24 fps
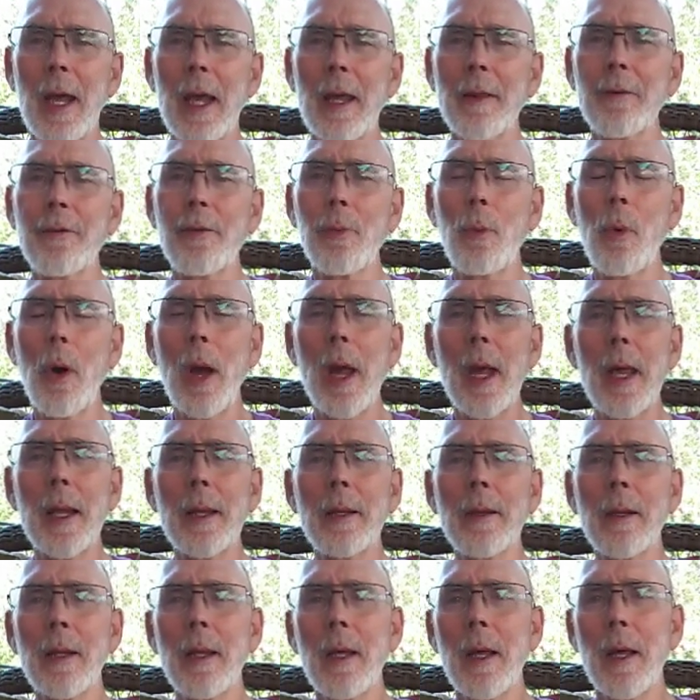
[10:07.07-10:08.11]
It's
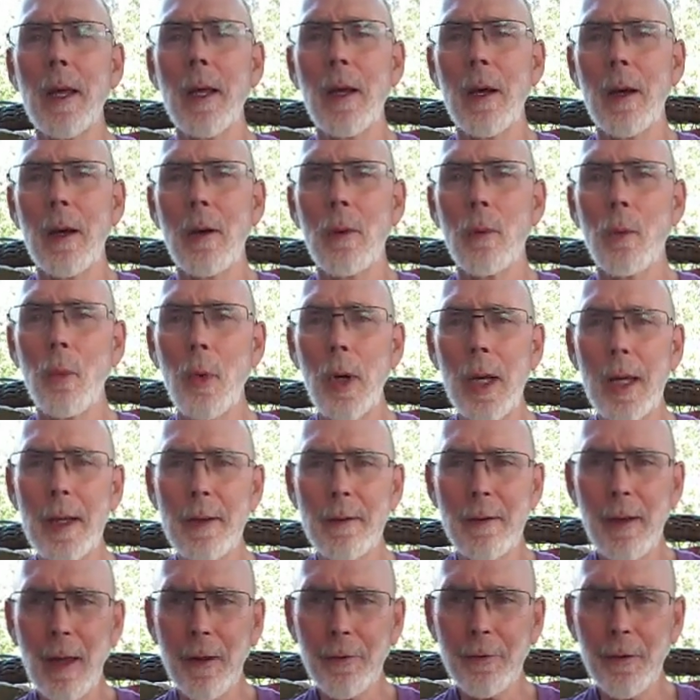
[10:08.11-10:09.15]
when we
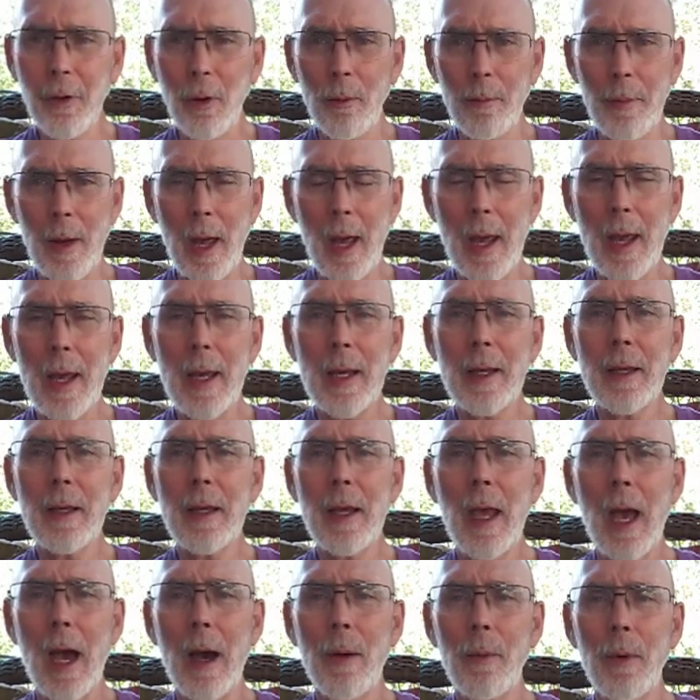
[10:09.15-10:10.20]
disobey
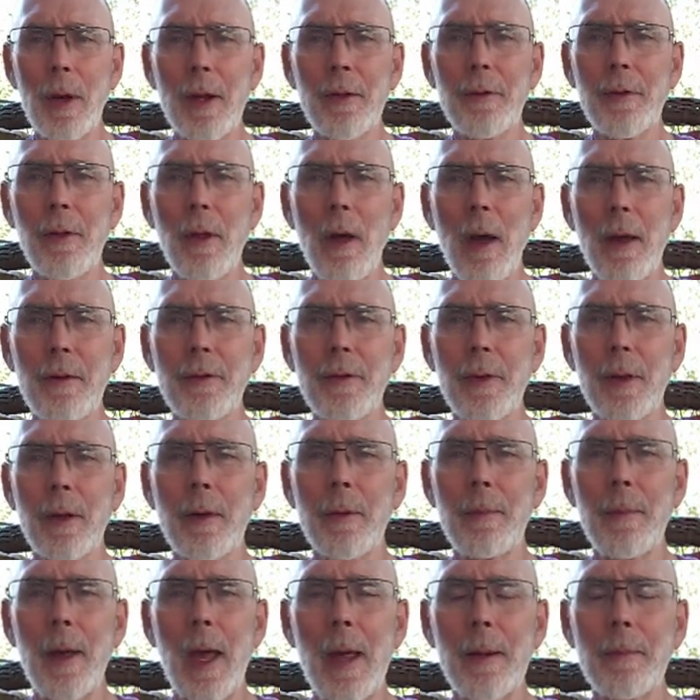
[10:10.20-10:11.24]
Yahweh's laws and
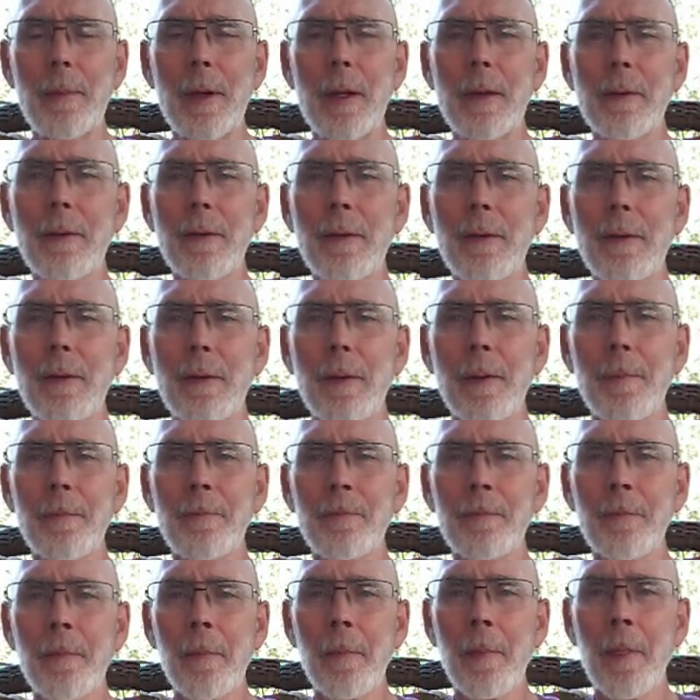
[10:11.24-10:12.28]
commandments,
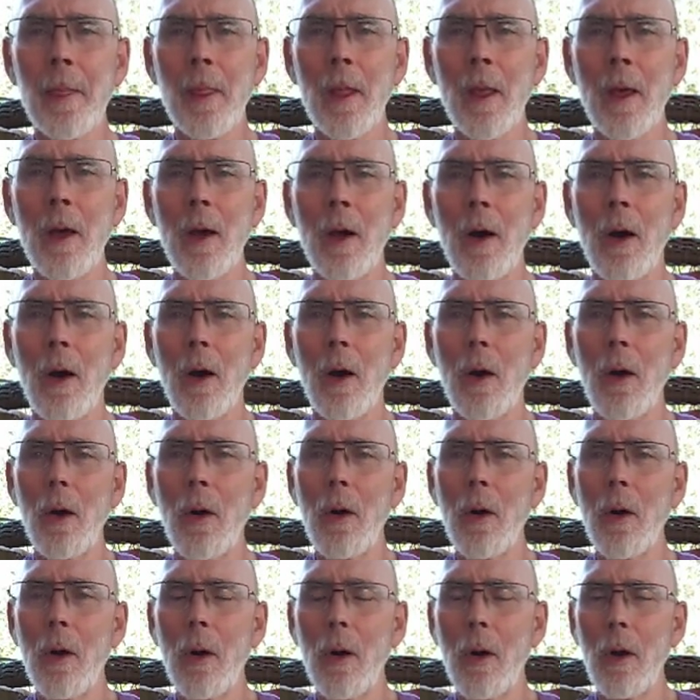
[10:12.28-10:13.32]

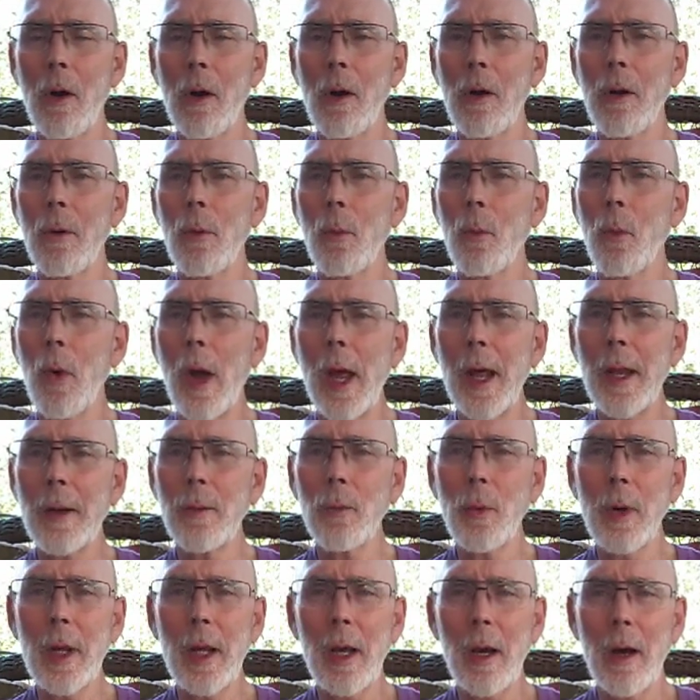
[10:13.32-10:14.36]
or
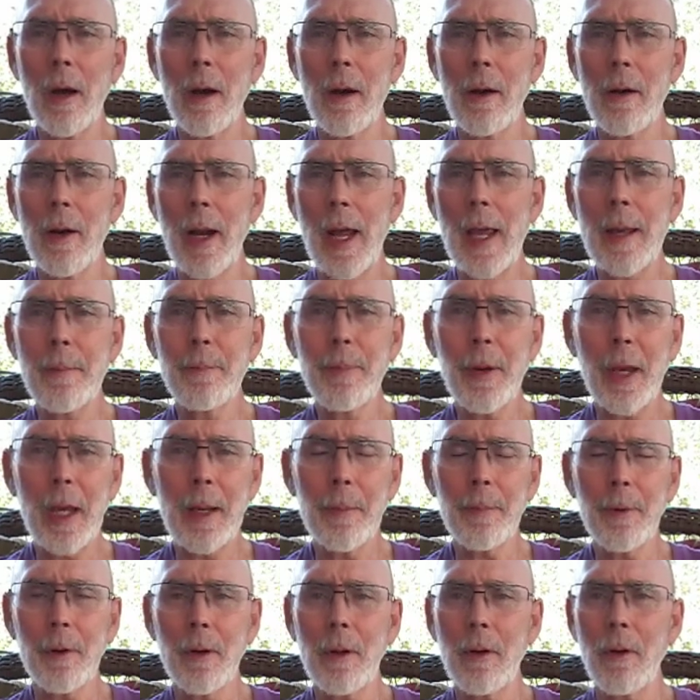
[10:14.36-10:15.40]
when we are a
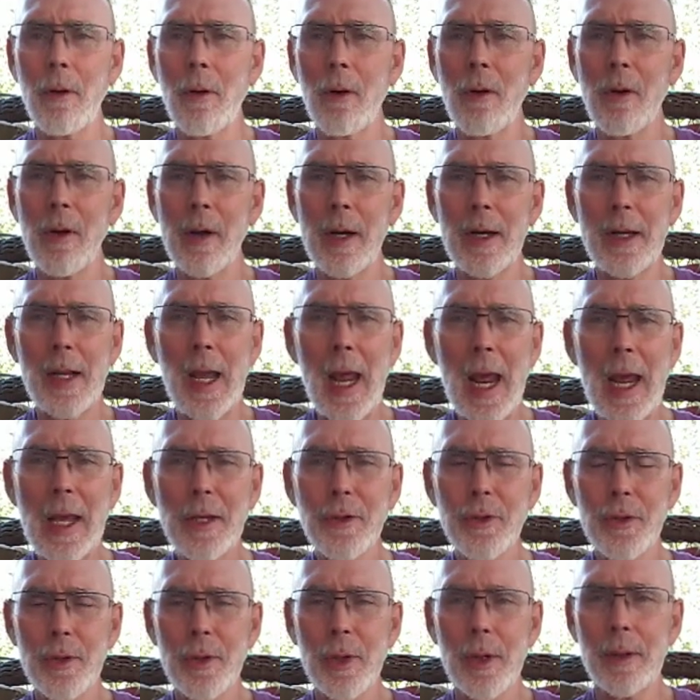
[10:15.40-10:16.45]
people or a
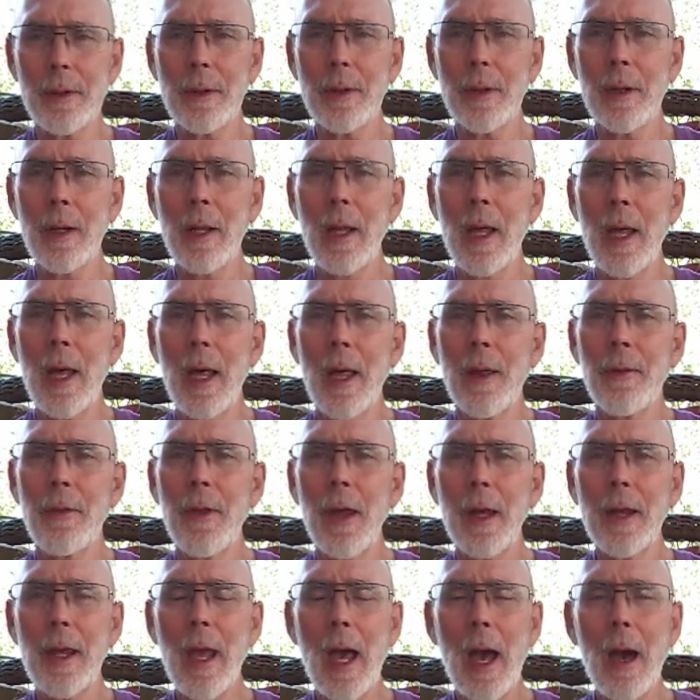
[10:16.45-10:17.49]
nation
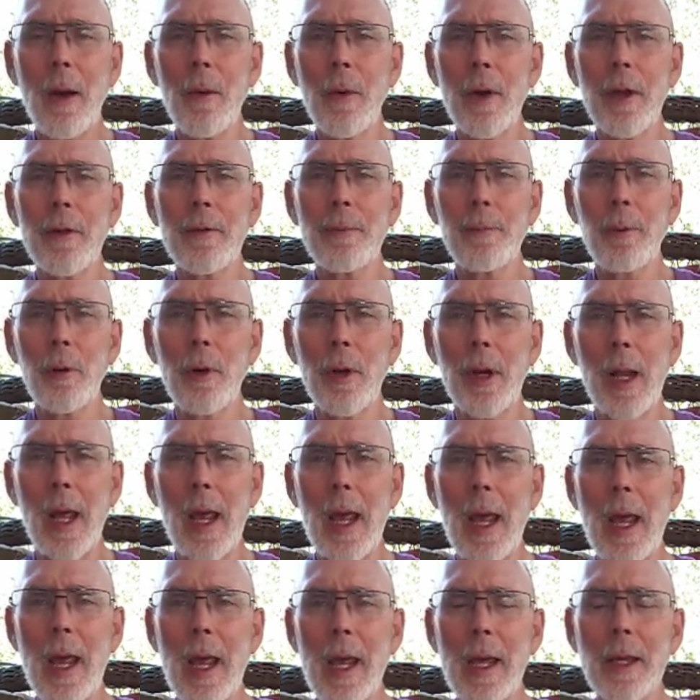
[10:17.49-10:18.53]
that Yahweh's put
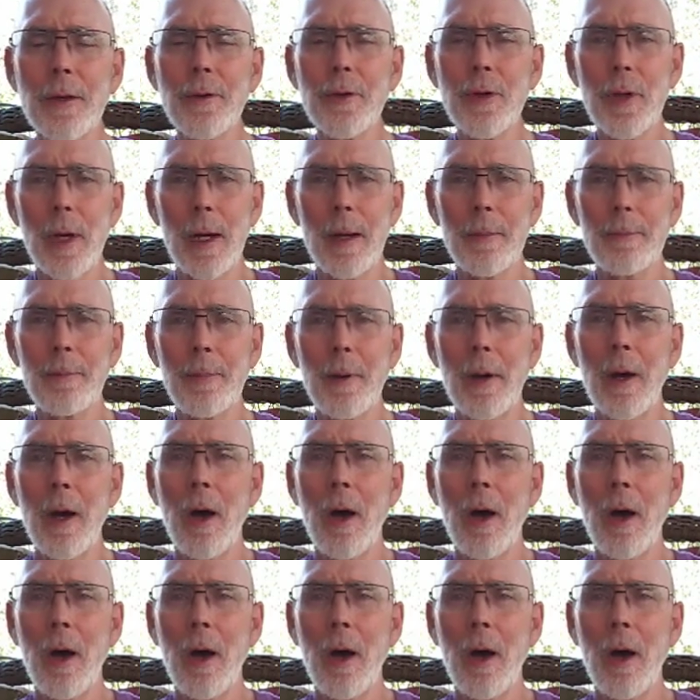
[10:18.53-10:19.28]
a hedge up